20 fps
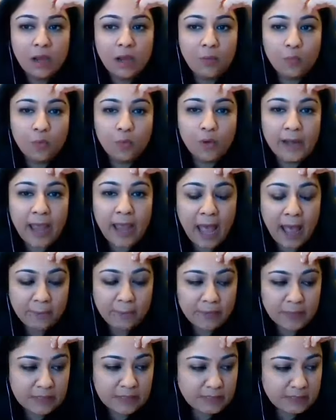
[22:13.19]
what
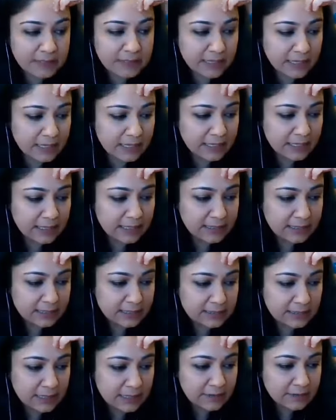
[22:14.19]
happens is